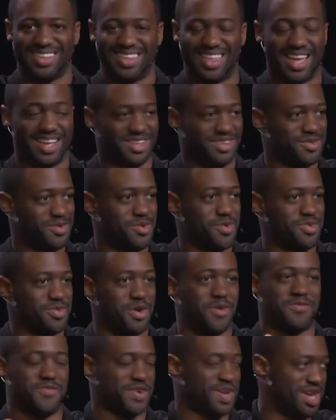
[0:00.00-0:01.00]
Like,
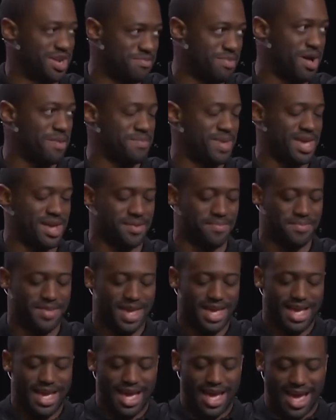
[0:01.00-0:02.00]
don't forget about me.
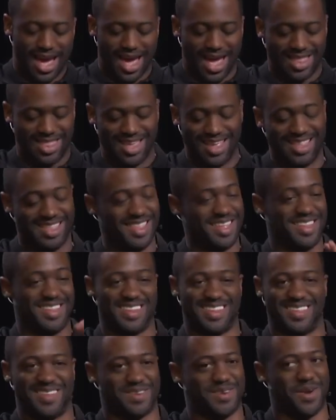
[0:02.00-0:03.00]
And then this
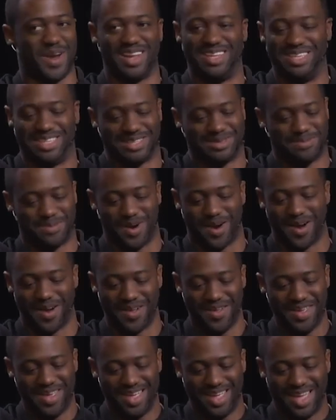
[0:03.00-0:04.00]
is the craziest part.
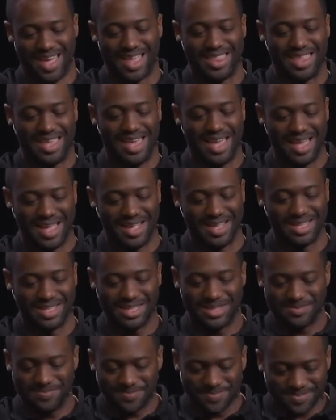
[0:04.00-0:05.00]
At the
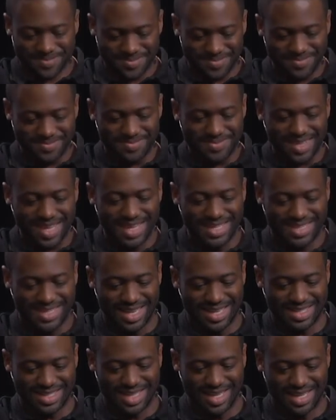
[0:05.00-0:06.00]
end, it
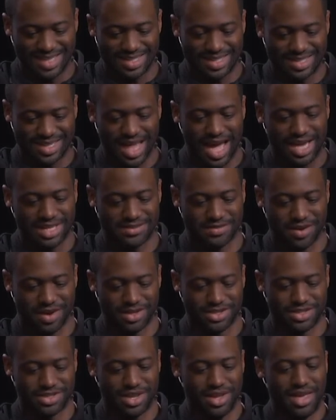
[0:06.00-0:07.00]
says this last
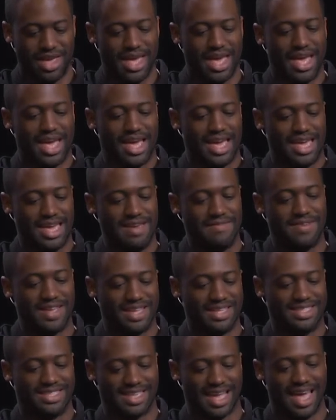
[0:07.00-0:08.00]
verse.
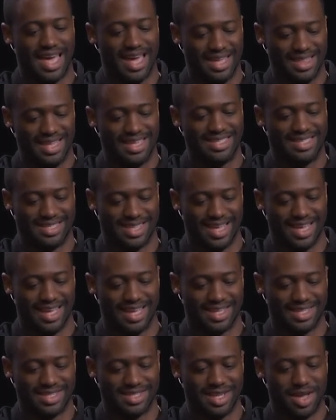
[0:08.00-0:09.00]
Even saying these
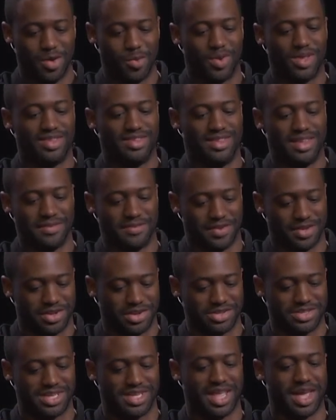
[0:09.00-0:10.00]
things, with
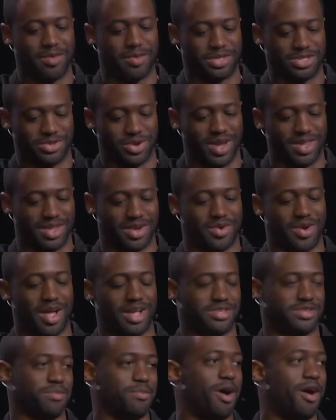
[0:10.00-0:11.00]
difficulty, they restrain the
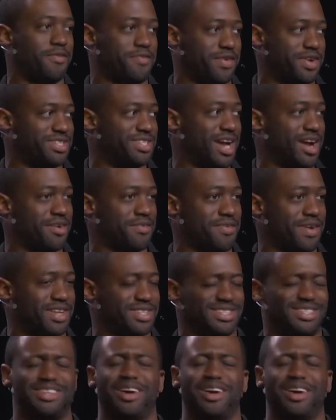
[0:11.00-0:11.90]
crowds from offering sacrifices.